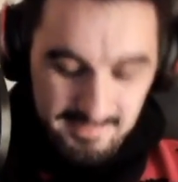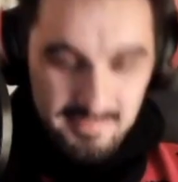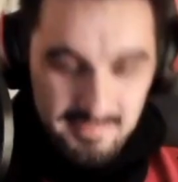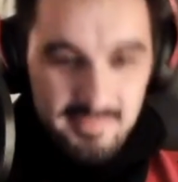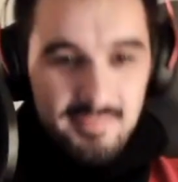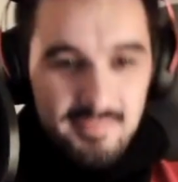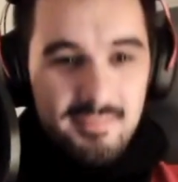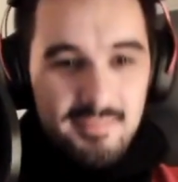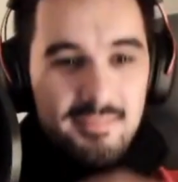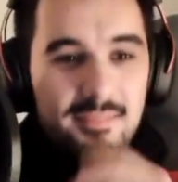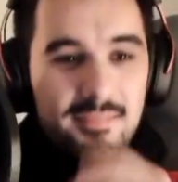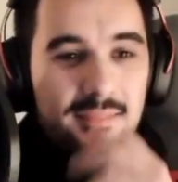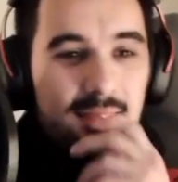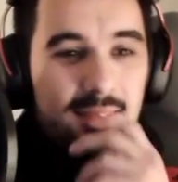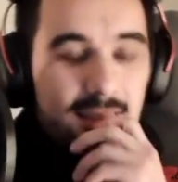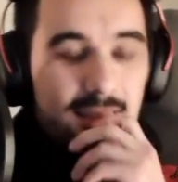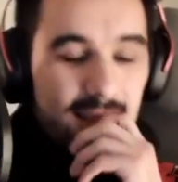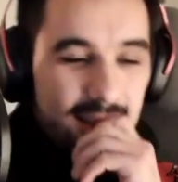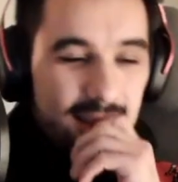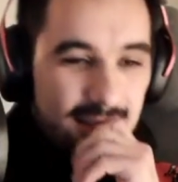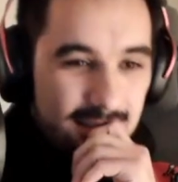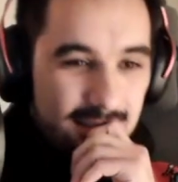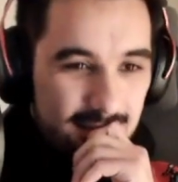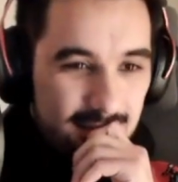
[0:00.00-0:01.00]

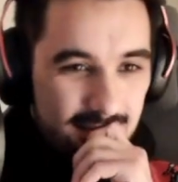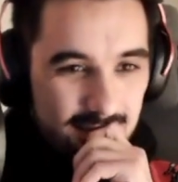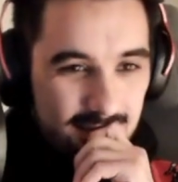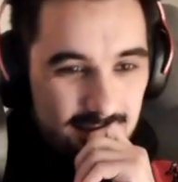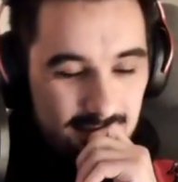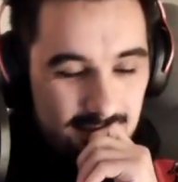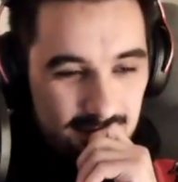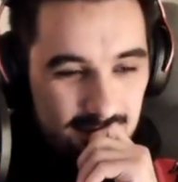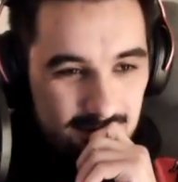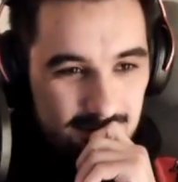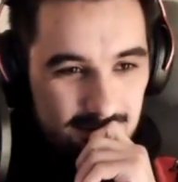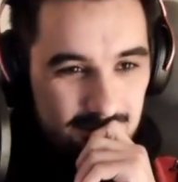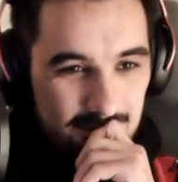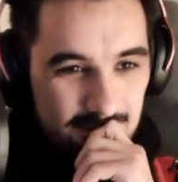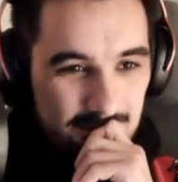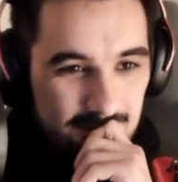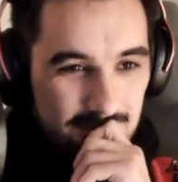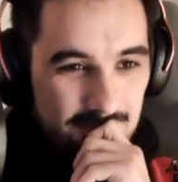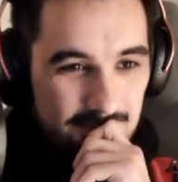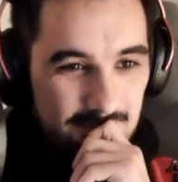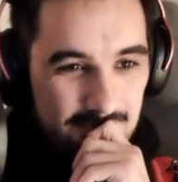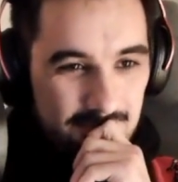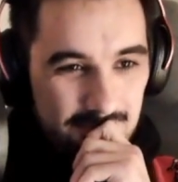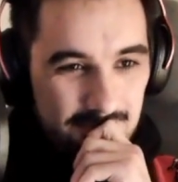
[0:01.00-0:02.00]

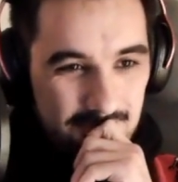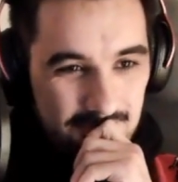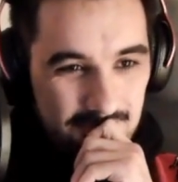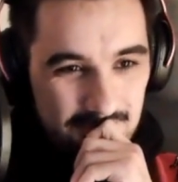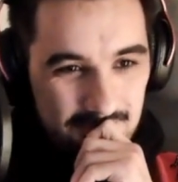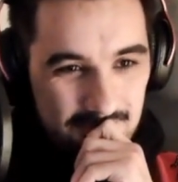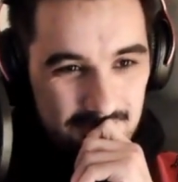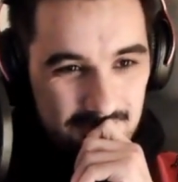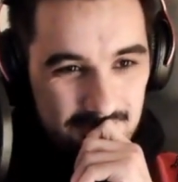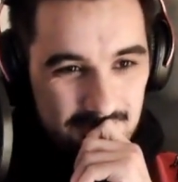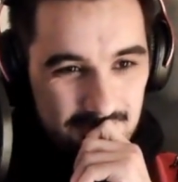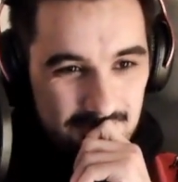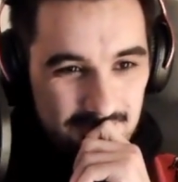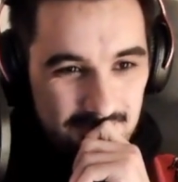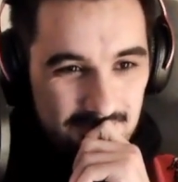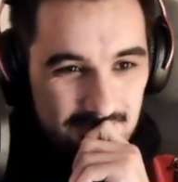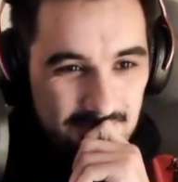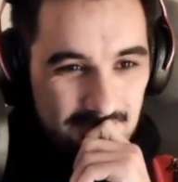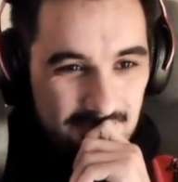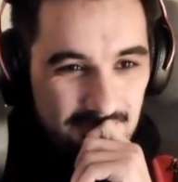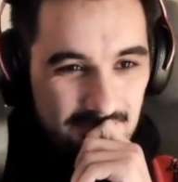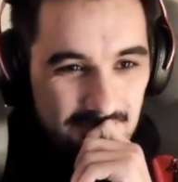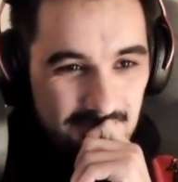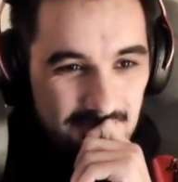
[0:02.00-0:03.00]

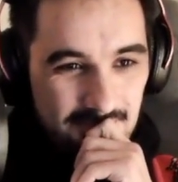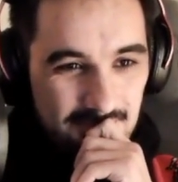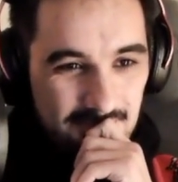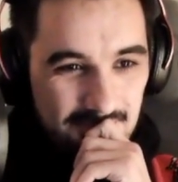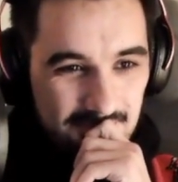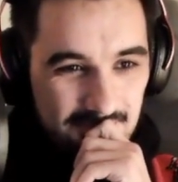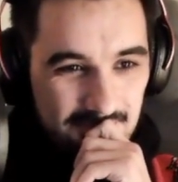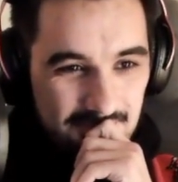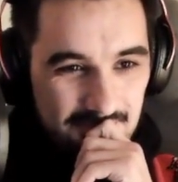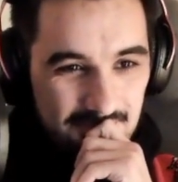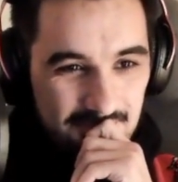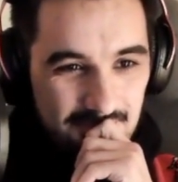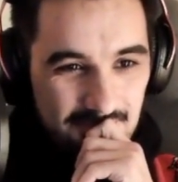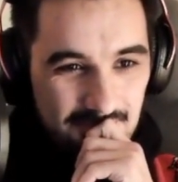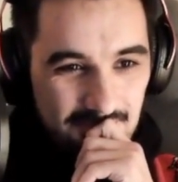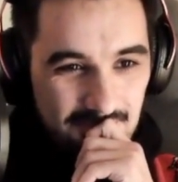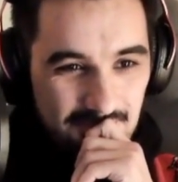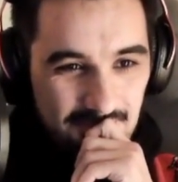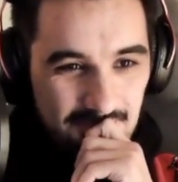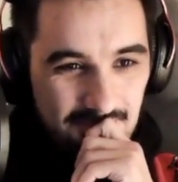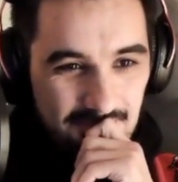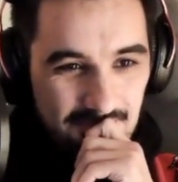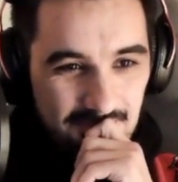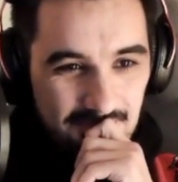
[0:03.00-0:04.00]

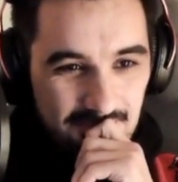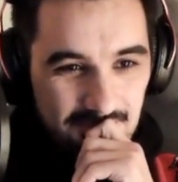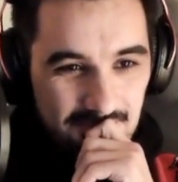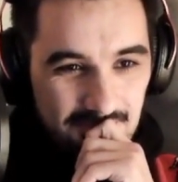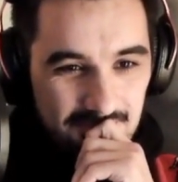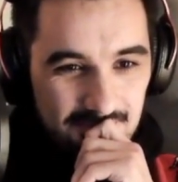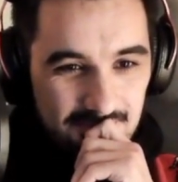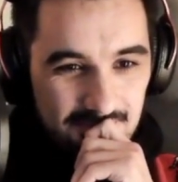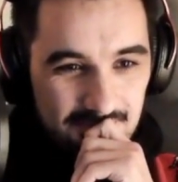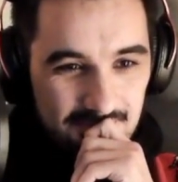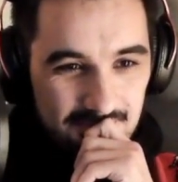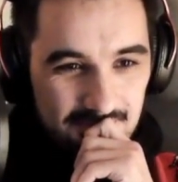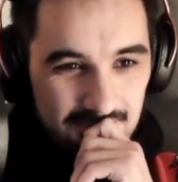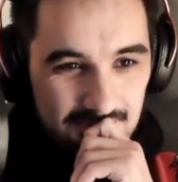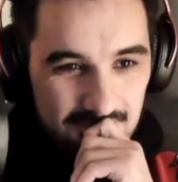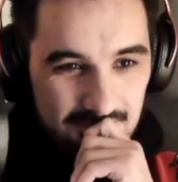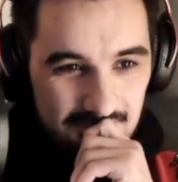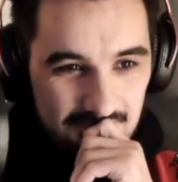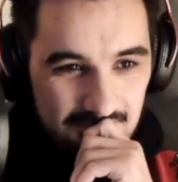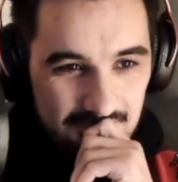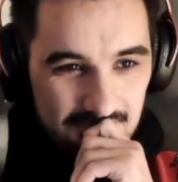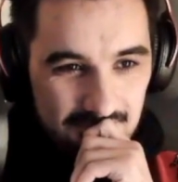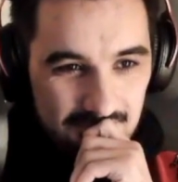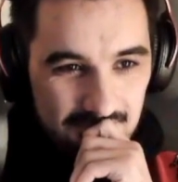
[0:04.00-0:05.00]

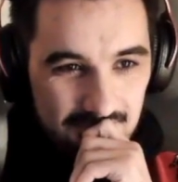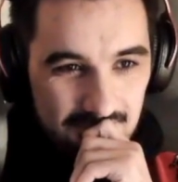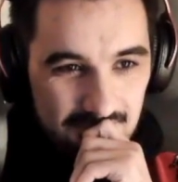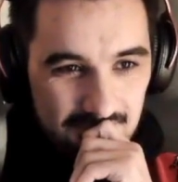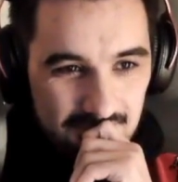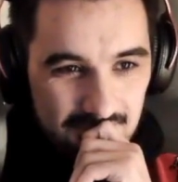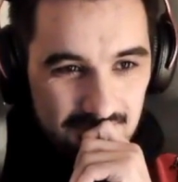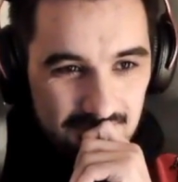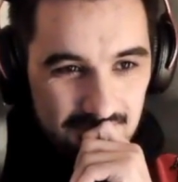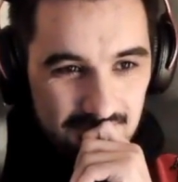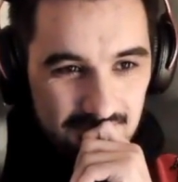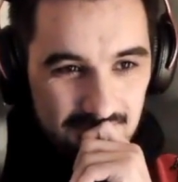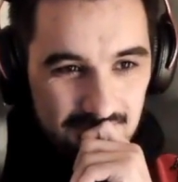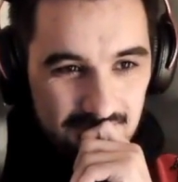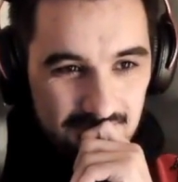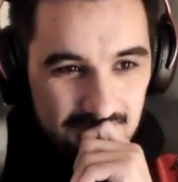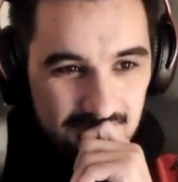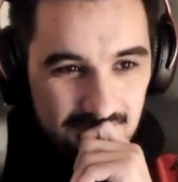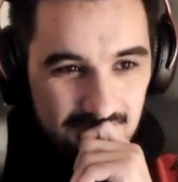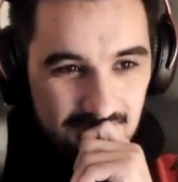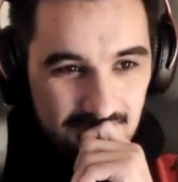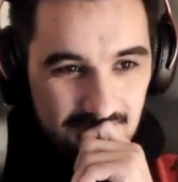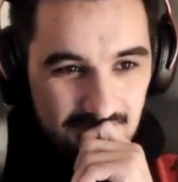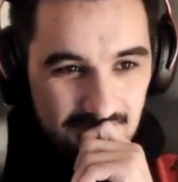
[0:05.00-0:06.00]

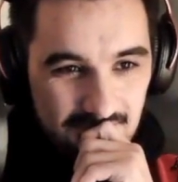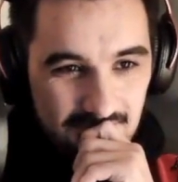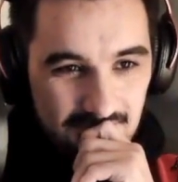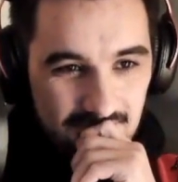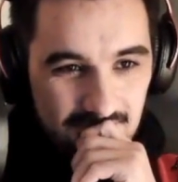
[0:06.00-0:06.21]
No words are spoken by the person on screen.